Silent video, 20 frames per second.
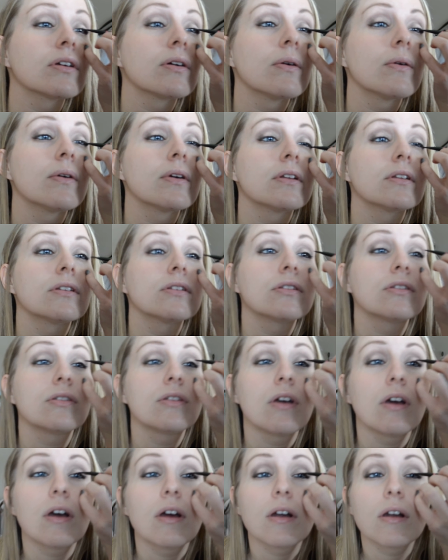going to
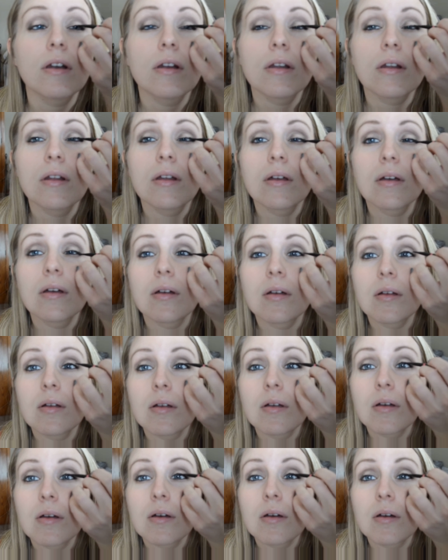start
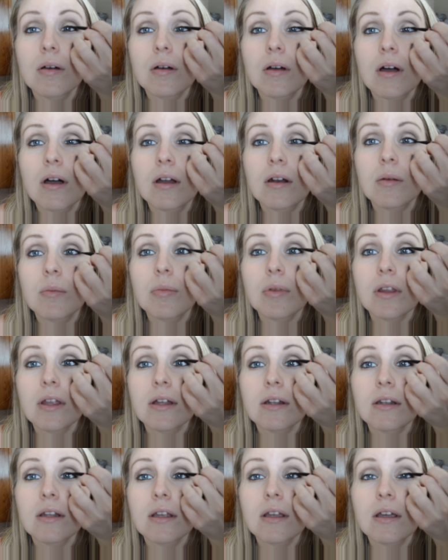kind of
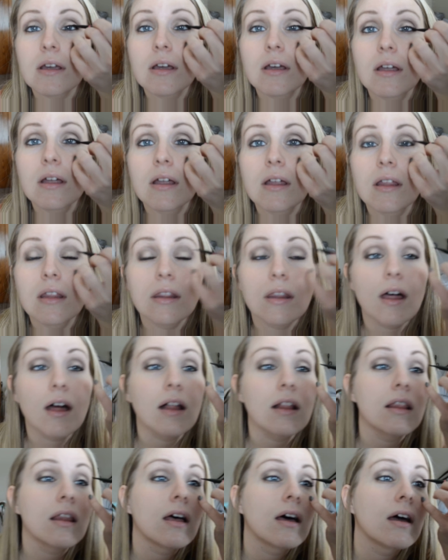blending
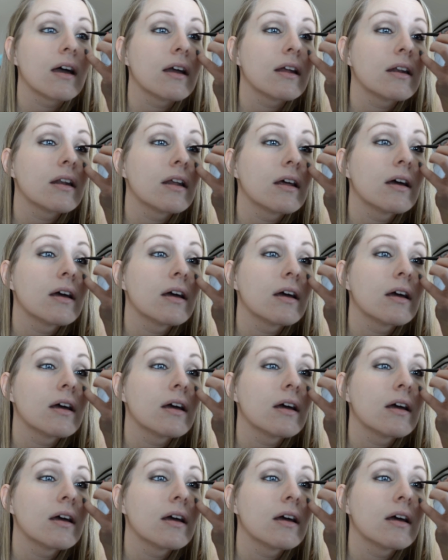that line.